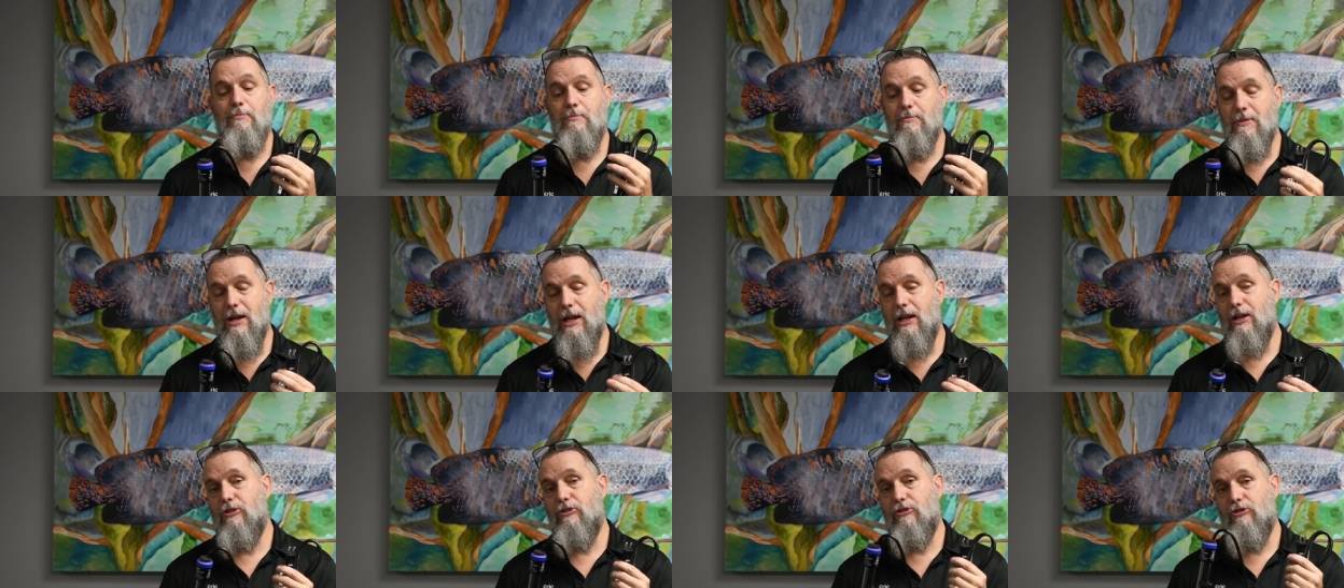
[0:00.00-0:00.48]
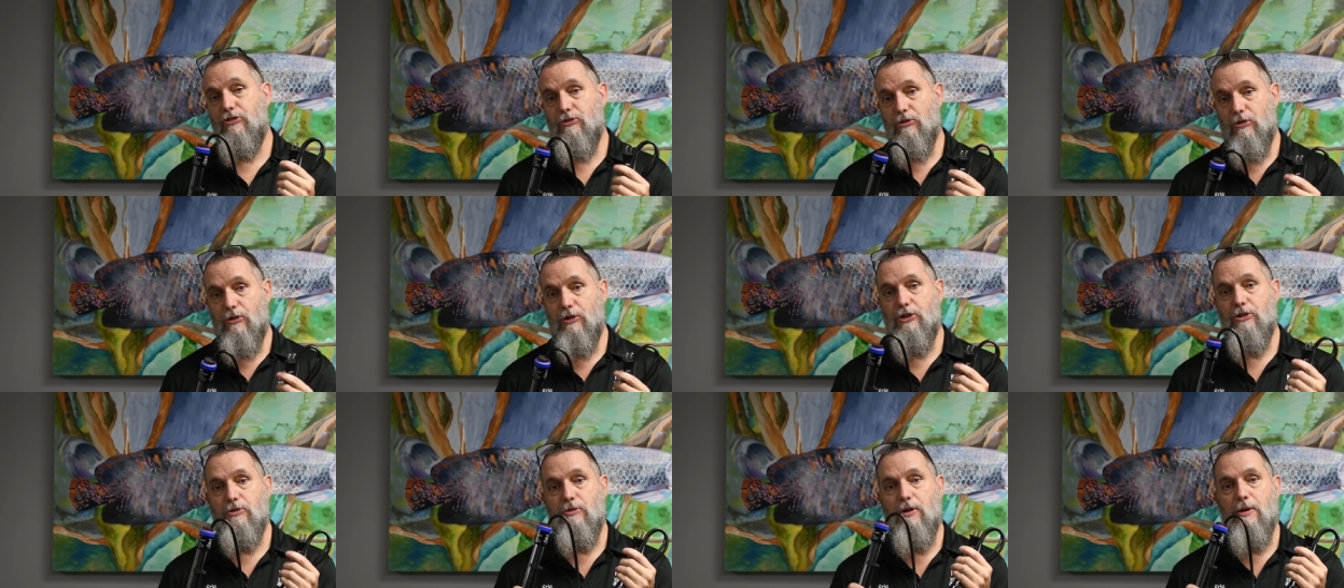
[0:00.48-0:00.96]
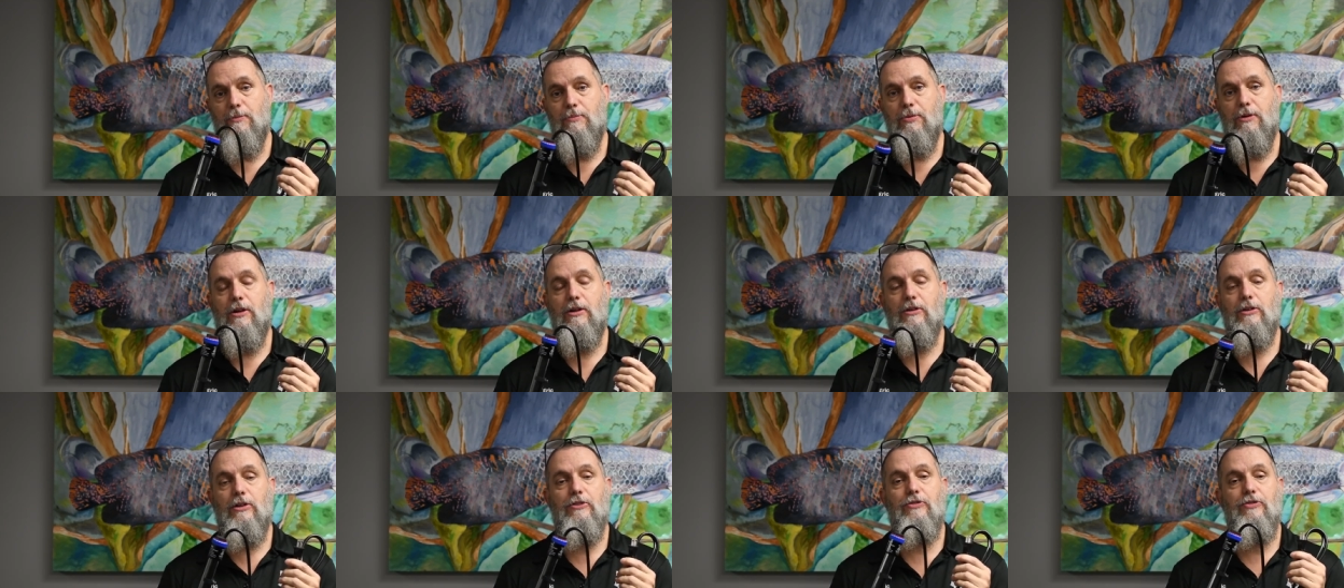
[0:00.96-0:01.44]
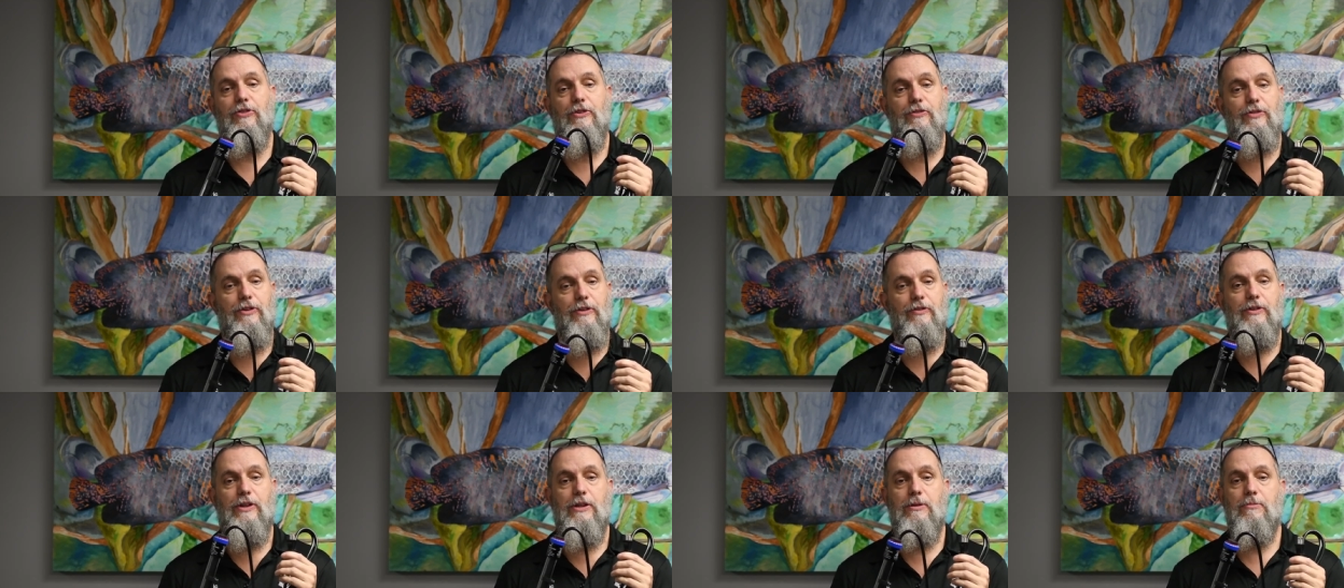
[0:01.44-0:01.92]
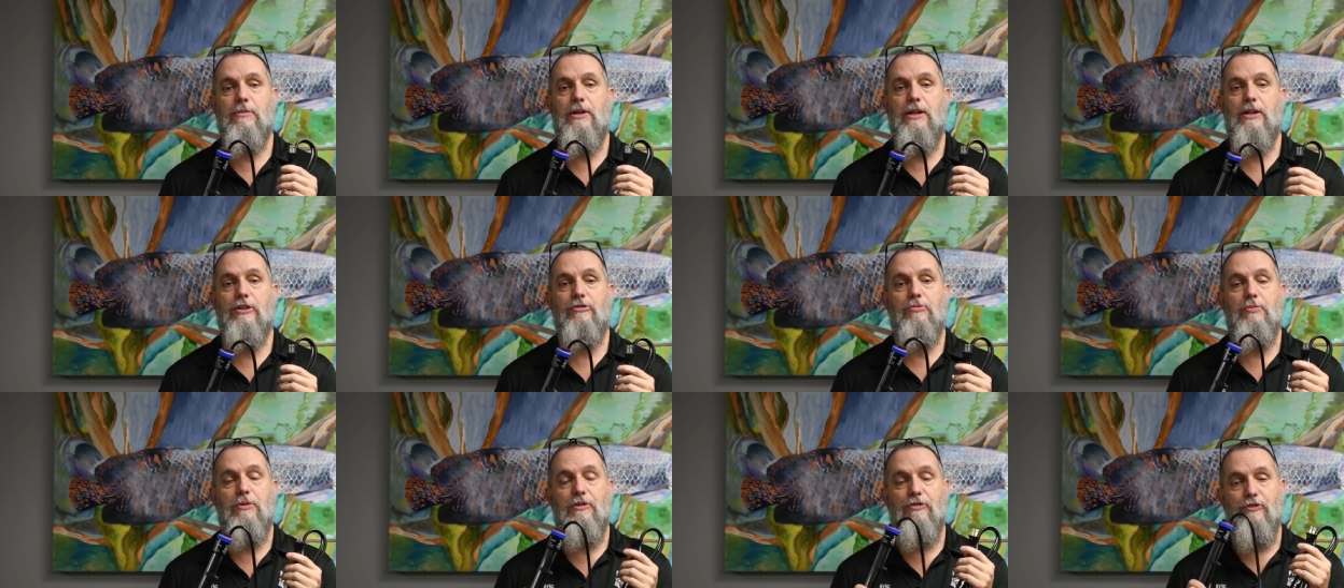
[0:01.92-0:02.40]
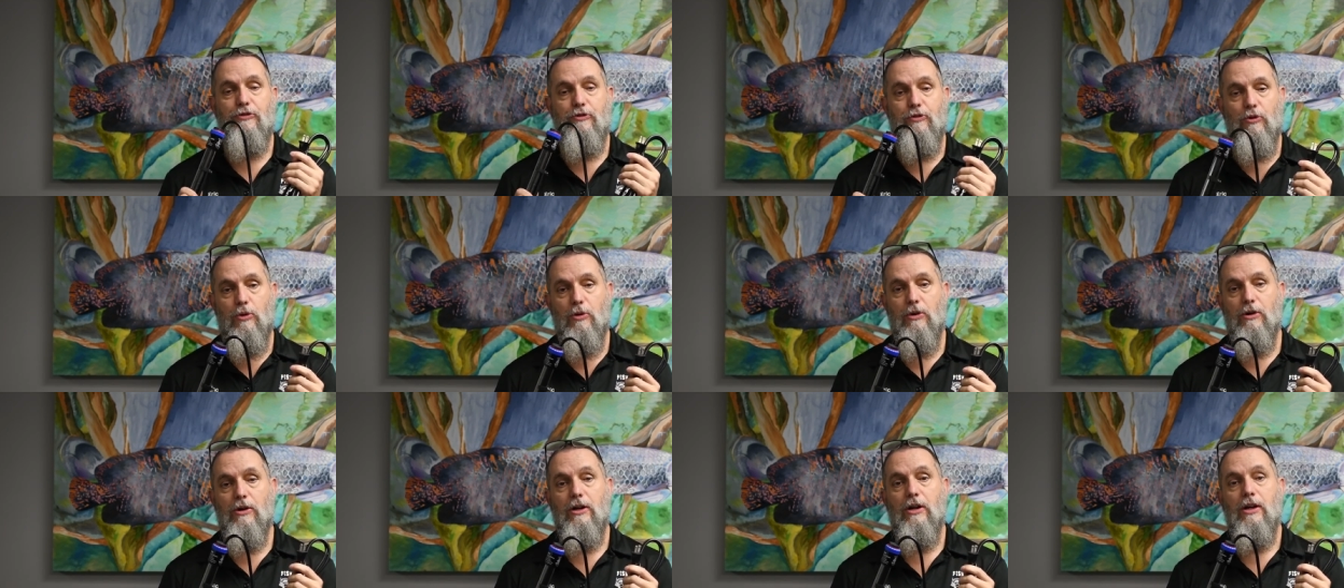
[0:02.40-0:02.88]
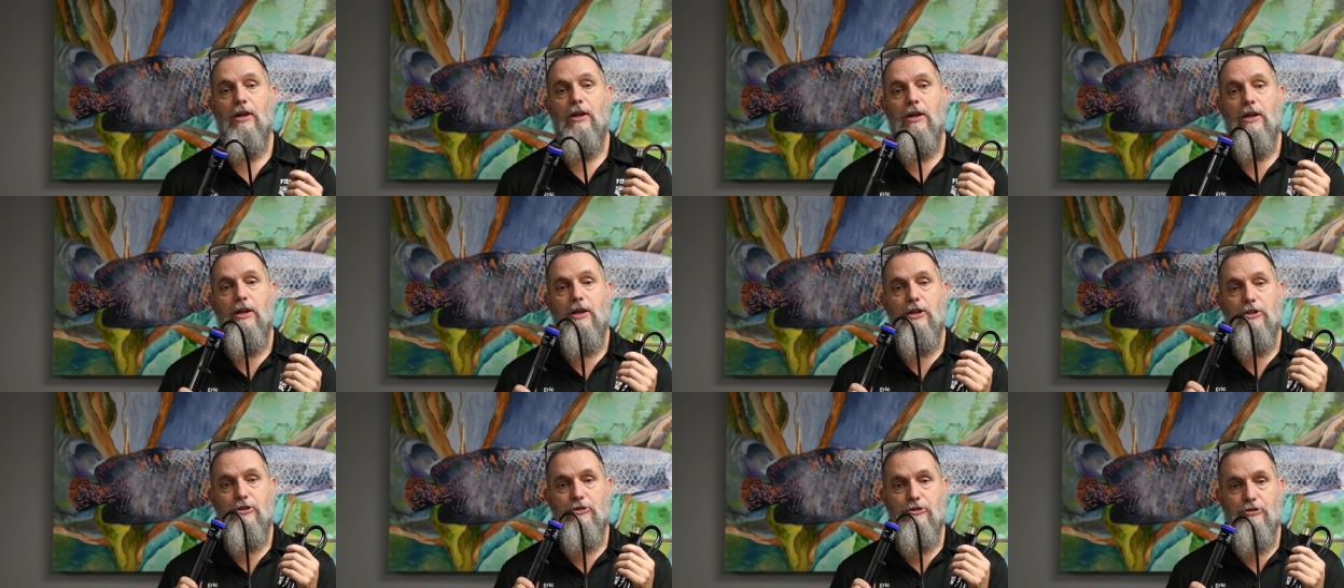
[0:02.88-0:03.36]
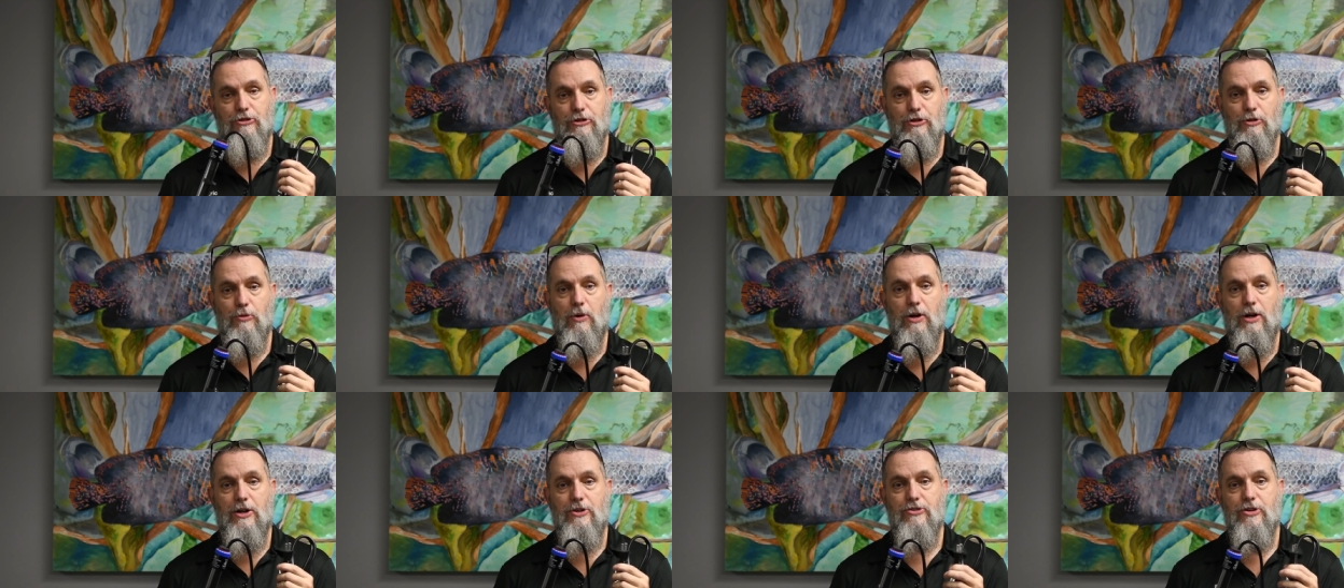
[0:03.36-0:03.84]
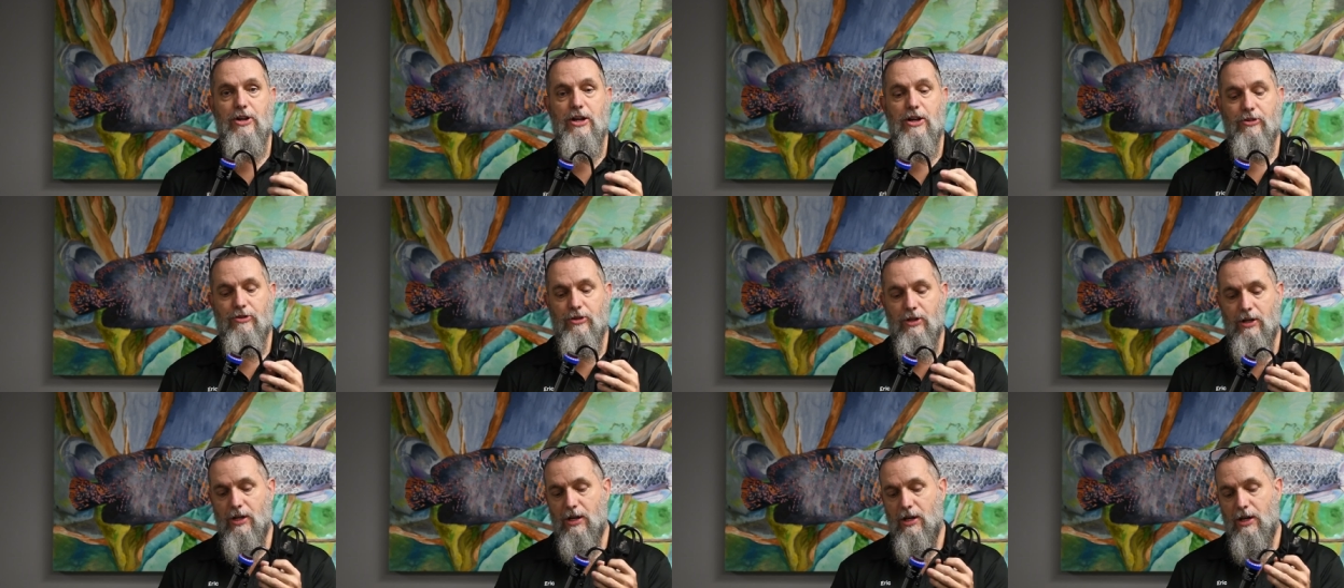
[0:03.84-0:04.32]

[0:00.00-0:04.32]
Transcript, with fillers: make sure you unplug this for fifteen minutes before you do your water change.